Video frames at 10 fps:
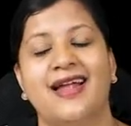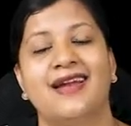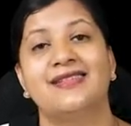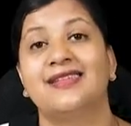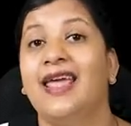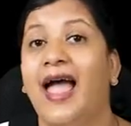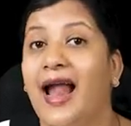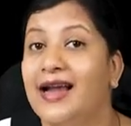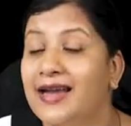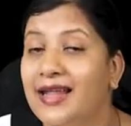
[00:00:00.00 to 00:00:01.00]
That is the
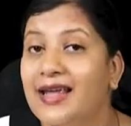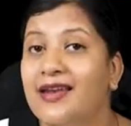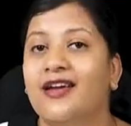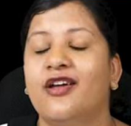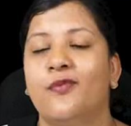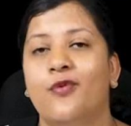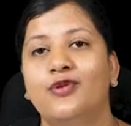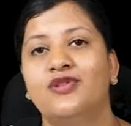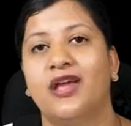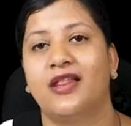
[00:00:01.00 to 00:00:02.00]
anterior
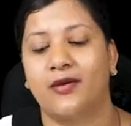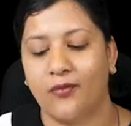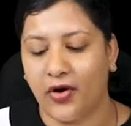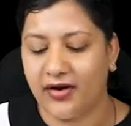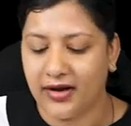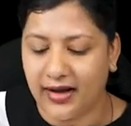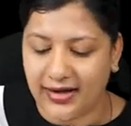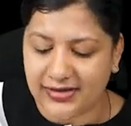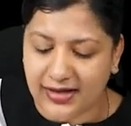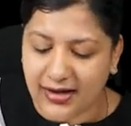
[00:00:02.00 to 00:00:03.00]
most ethmoidal
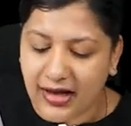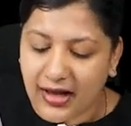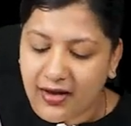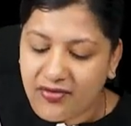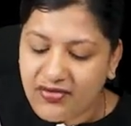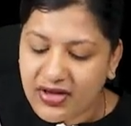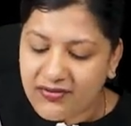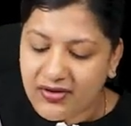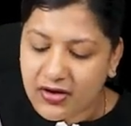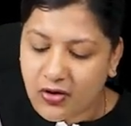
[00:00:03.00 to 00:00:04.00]
air cell. We
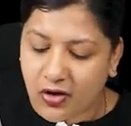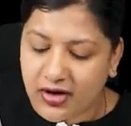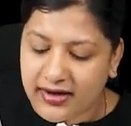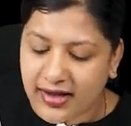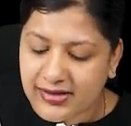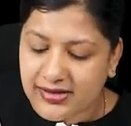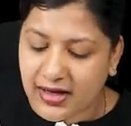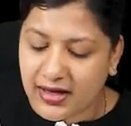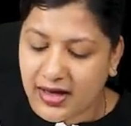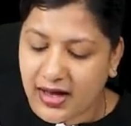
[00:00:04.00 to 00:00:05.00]
will call it as
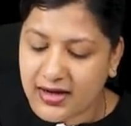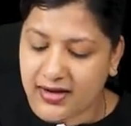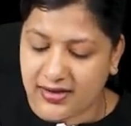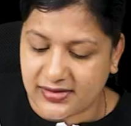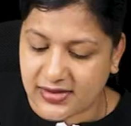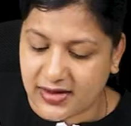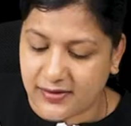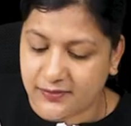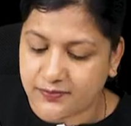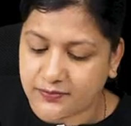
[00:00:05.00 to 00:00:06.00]
agar nasi.
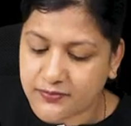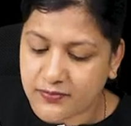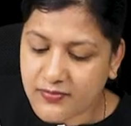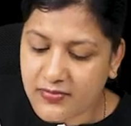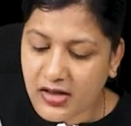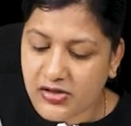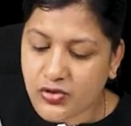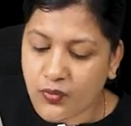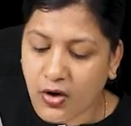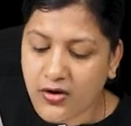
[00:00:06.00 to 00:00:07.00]

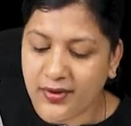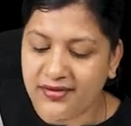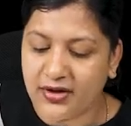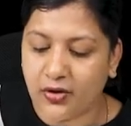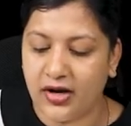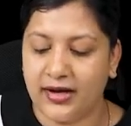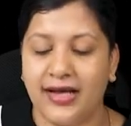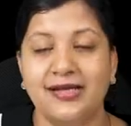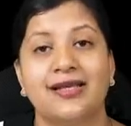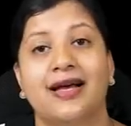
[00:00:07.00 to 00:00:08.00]
So what will we call it
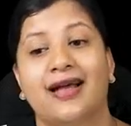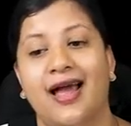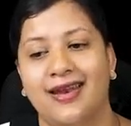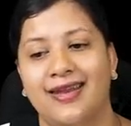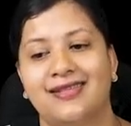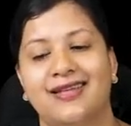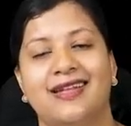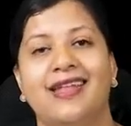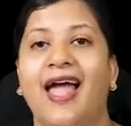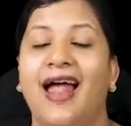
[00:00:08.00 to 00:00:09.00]
as? Agar
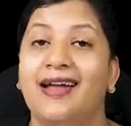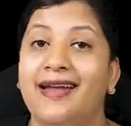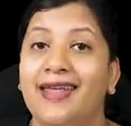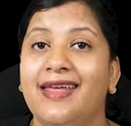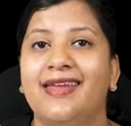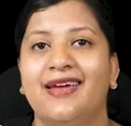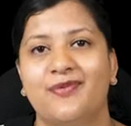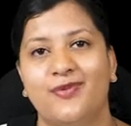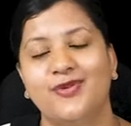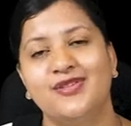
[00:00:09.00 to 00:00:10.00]
nasi, the
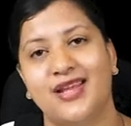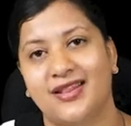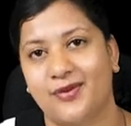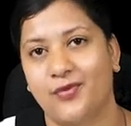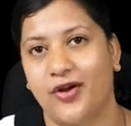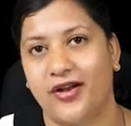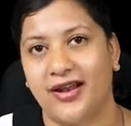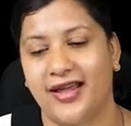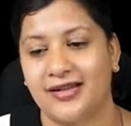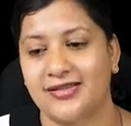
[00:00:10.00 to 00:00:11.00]
anterior most
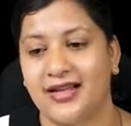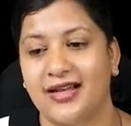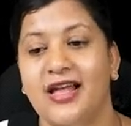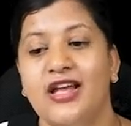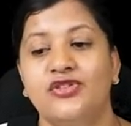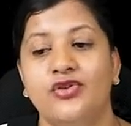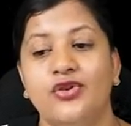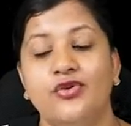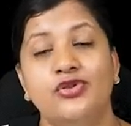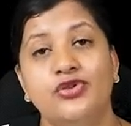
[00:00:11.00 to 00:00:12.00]
ethmoidal air cell. So
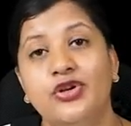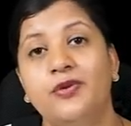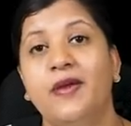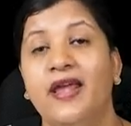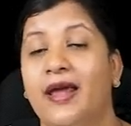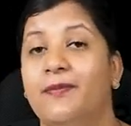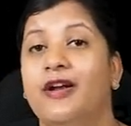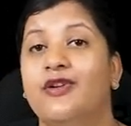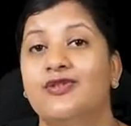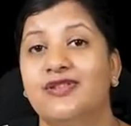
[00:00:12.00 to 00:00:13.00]
you should be
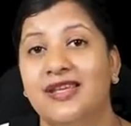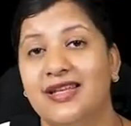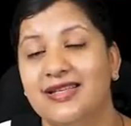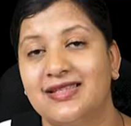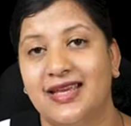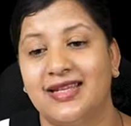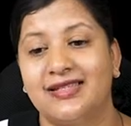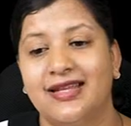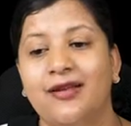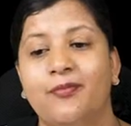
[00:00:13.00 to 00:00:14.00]
able to see this air
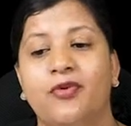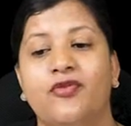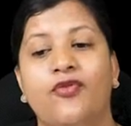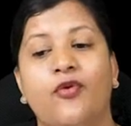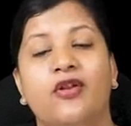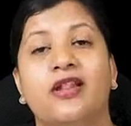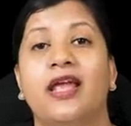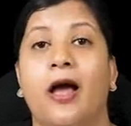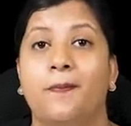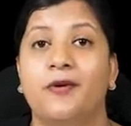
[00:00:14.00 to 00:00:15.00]
cell before
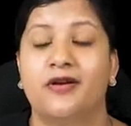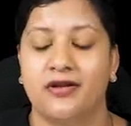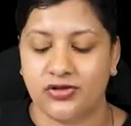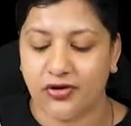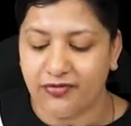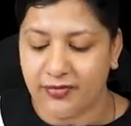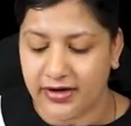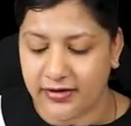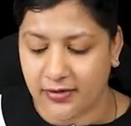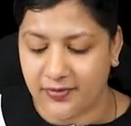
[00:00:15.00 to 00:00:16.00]
the appearance of
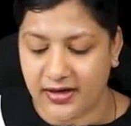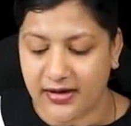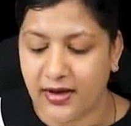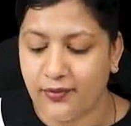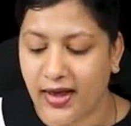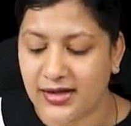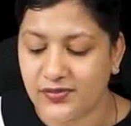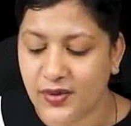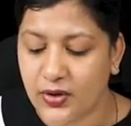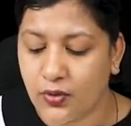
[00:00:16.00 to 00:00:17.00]
middle turbinate. Now
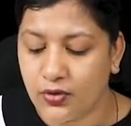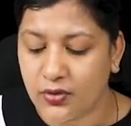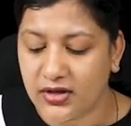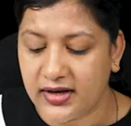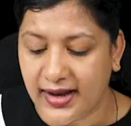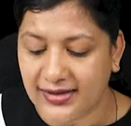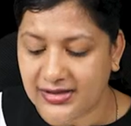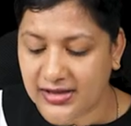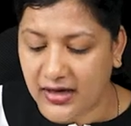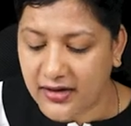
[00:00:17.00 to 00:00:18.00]
as we go to the
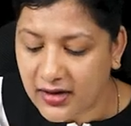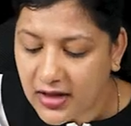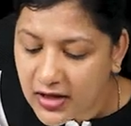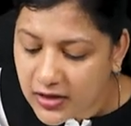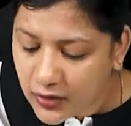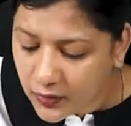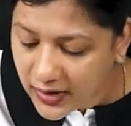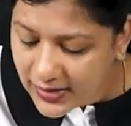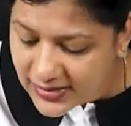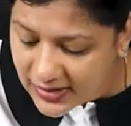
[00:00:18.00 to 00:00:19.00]
next cut, you
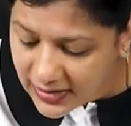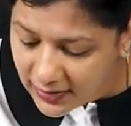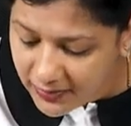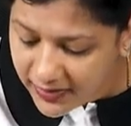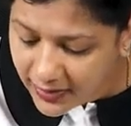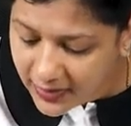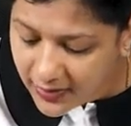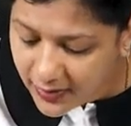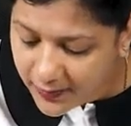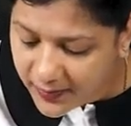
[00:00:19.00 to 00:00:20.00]
can see the middle
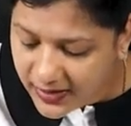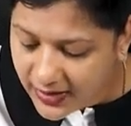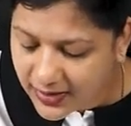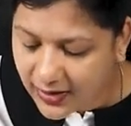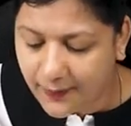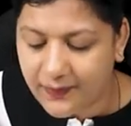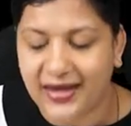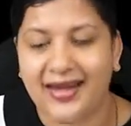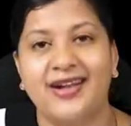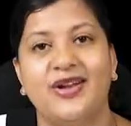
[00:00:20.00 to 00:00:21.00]
turbinate
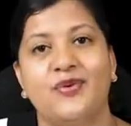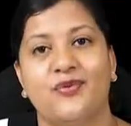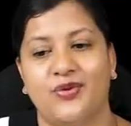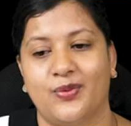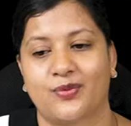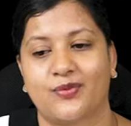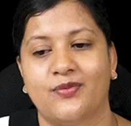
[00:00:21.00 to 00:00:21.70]
coming into view.